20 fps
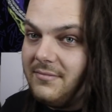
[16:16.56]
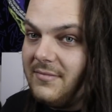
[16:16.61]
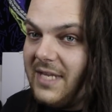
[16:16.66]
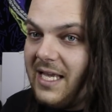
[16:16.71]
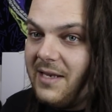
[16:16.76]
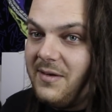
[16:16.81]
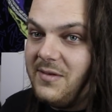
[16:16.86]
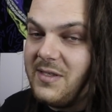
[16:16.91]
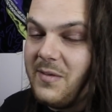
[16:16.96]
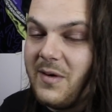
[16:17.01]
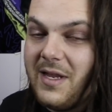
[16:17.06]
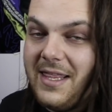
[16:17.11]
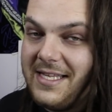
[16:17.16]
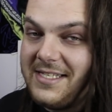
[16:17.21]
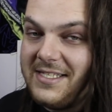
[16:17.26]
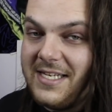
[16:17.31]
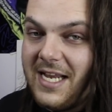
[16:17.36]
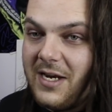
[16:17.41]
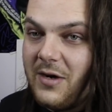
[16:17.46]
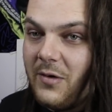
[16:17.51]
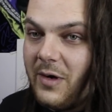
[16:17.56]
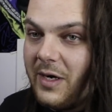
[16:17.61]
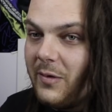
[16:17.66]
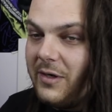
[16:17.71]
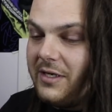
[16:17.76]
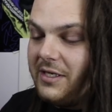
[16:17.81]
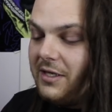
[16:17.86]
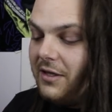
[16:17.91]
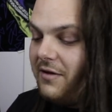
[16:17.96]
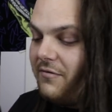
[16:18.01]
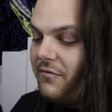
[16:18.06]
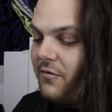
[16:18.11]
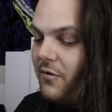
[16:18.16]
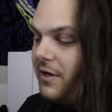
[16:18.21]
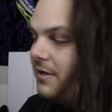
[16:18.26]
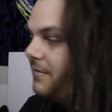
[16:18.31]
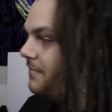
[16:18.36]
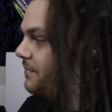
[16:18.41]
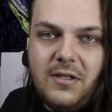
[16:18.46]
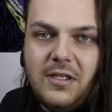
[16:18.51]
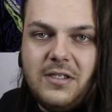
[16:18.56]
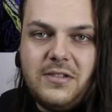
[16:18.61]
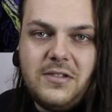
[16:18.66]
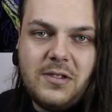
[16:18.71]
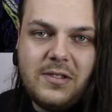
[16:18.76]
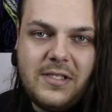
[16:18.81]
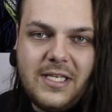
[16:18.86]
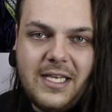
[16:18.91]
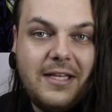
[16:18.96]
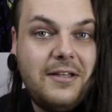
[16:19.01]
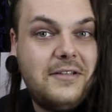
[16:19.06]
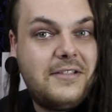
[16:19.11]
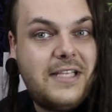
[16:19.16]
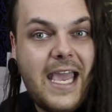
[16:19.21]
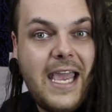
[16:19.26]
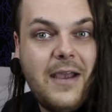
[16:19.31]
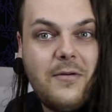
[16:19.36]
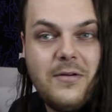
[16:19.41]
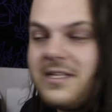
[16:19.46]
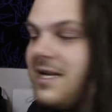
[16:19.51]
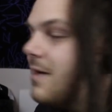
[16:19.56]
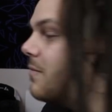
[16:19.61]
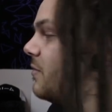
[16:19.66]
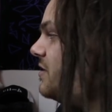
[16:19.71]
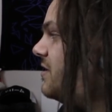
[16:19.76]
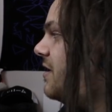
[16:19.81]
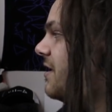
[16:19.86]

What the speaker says: and somebody that's not knowing what to look for, this looks like a little tag with numbers